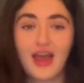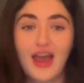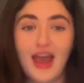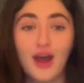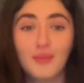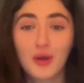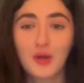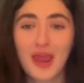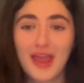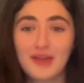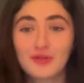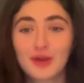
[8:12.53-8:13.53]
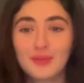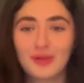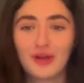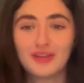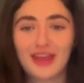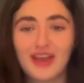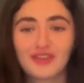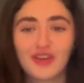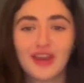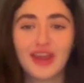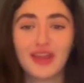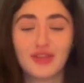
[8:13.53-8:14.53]
How about Henry
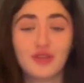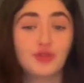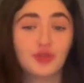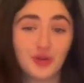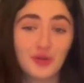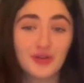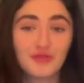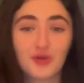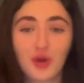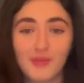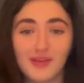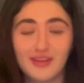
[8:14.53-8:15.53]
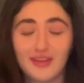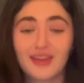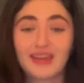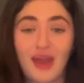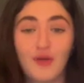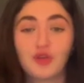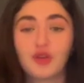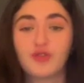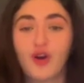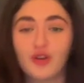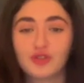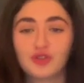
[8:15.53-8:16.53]
Plantagenet, the Duke of Normandy, Count of
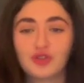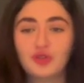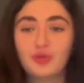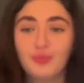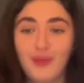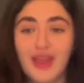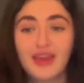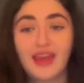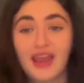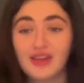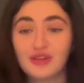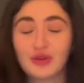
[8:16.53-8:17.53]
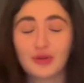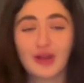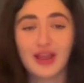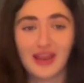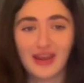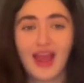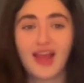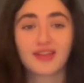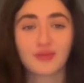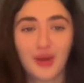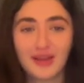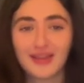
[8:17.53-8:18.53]
Anjou, Maine, and Touraine,
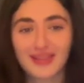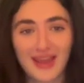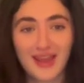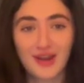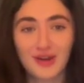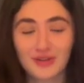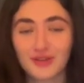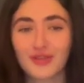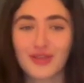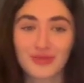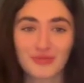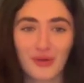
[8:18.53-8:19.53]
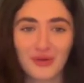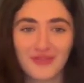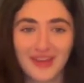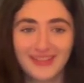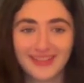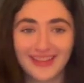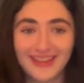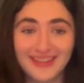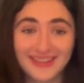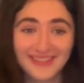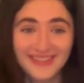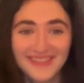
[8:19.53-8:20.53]
as well as heir to the throne of
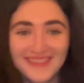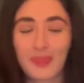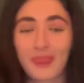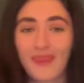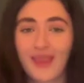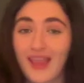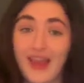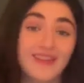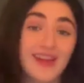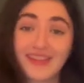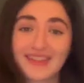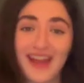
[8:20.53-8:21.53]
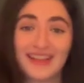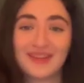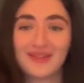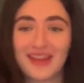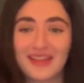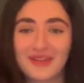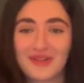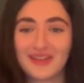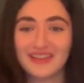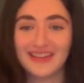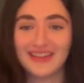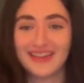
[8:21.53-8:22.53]
England? And that's exactly what Eleanor
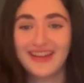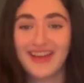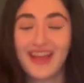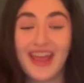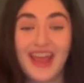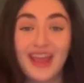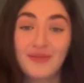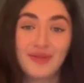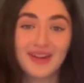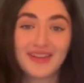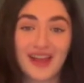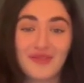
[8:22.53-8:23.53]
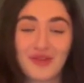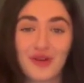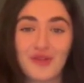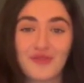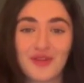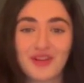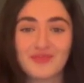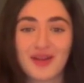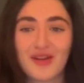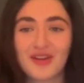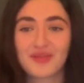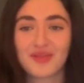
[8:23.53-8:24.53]
did. 8 weeks after her first
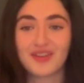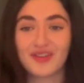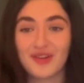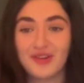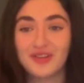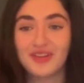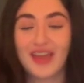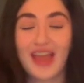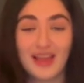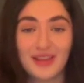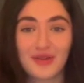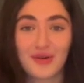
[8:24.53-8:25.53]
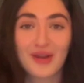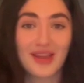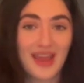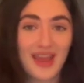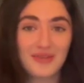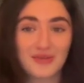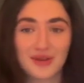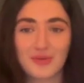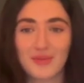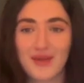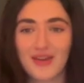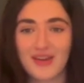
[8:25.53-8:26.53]
marriage was annulled, Eleanor and Henry
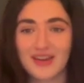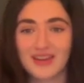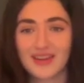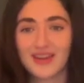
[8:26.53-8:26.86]
were married.